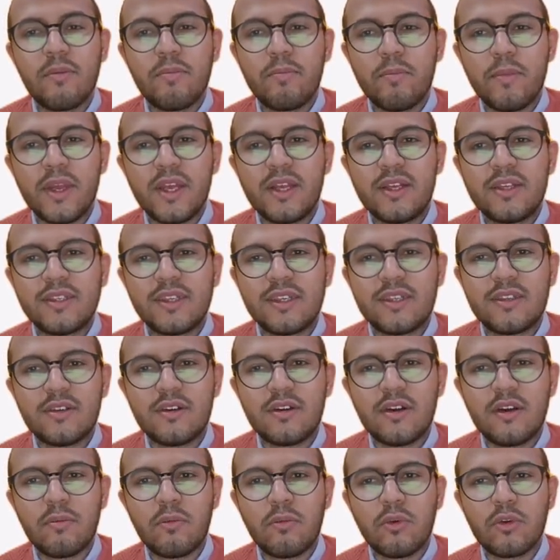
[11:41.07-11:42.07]
make the
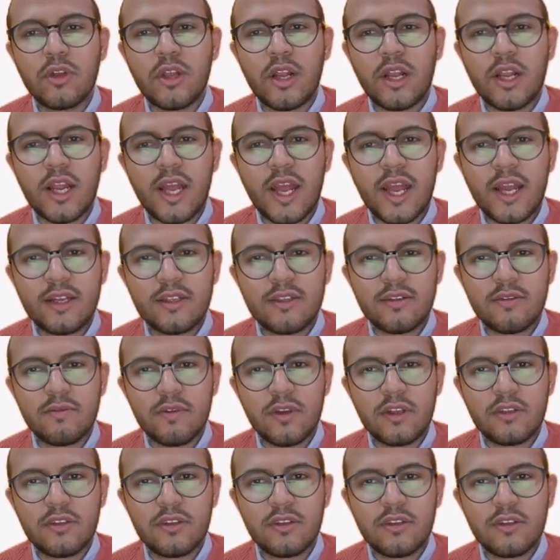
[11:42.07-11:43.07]
terrain model
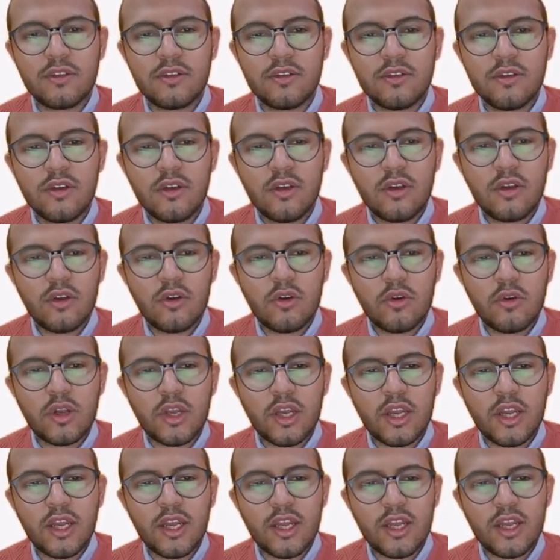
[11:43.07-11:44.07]
activated,
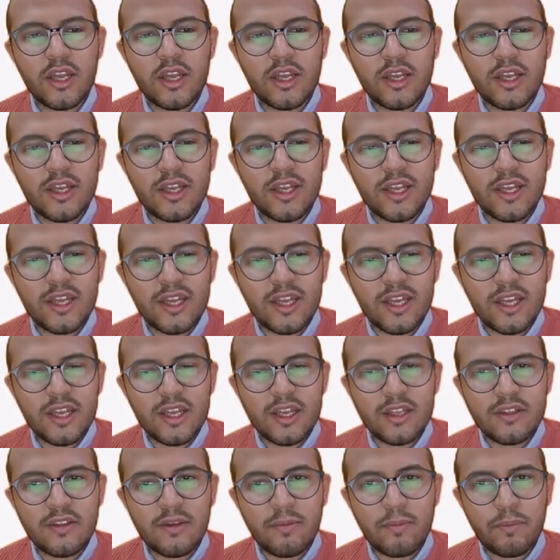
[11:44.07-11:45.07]
okay,
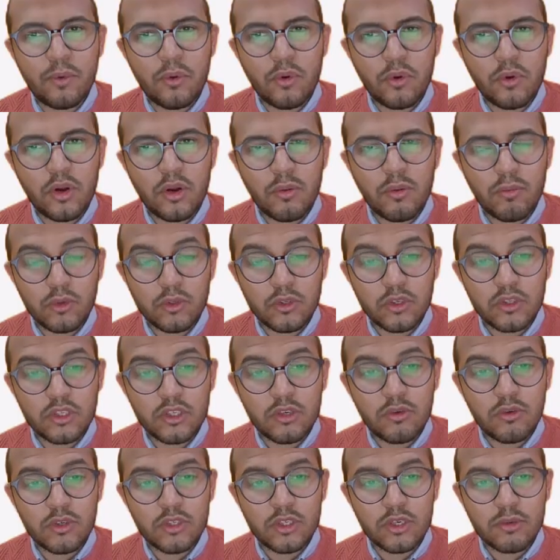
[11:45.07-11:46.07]
the program of the
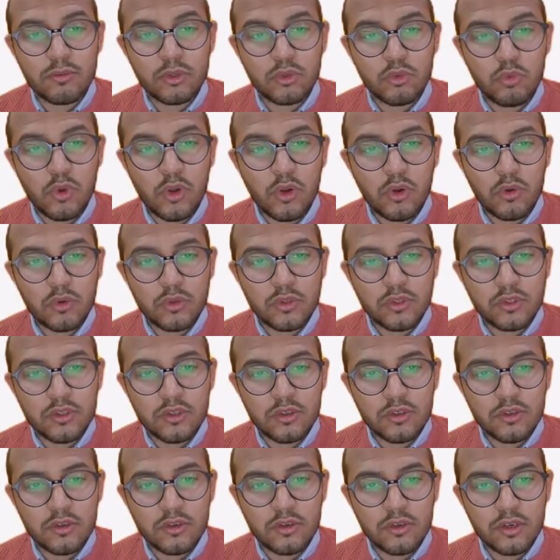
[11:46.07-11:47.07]
SewerGEMS will
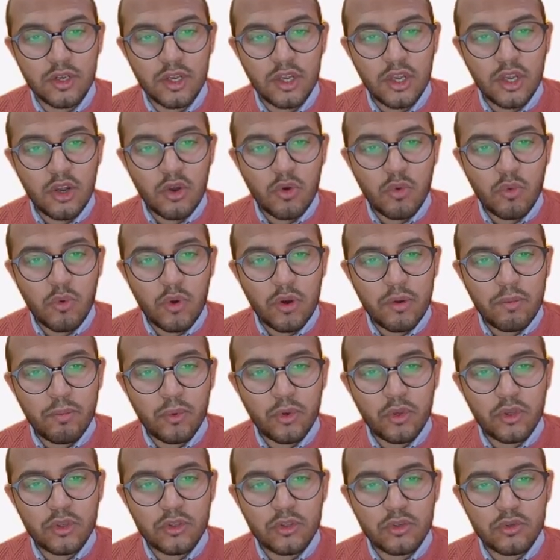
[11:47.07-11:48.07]
consider
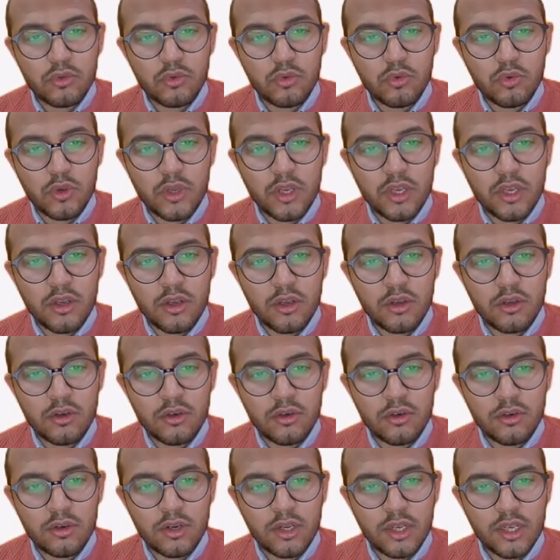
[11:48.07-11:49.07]
1.2
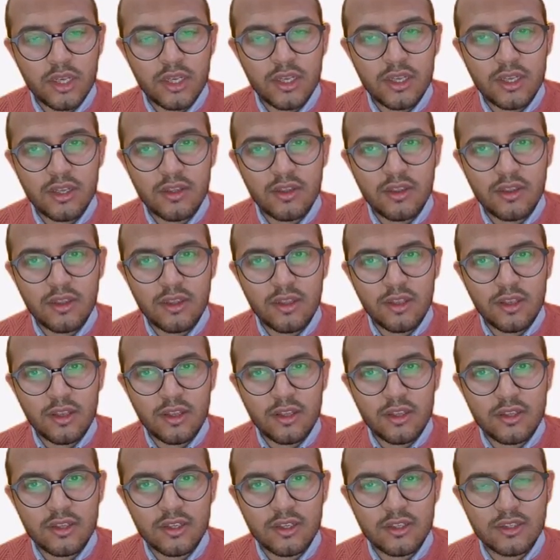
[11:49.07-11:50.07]
here
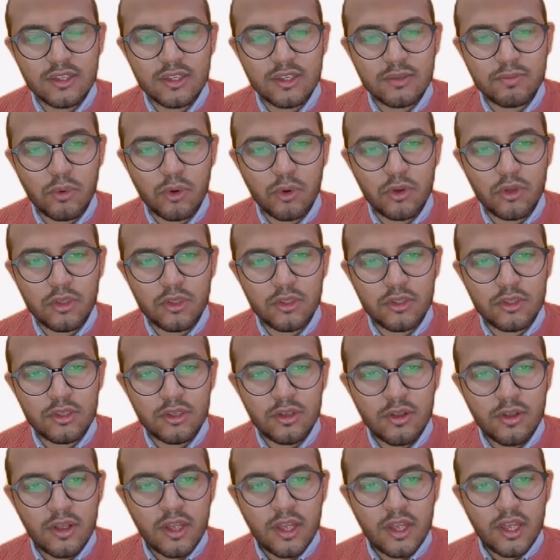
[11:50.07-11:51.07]
in this point
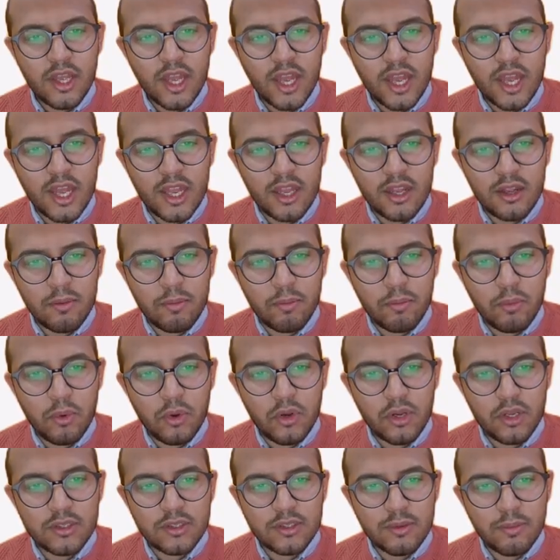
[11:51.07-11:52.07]
and
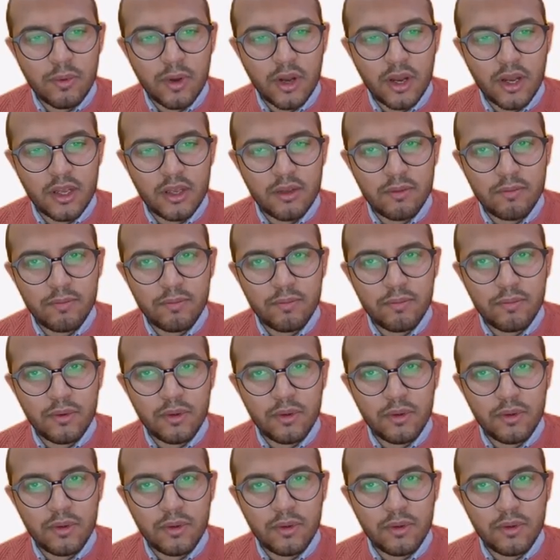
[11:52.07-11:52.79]
putting the pipe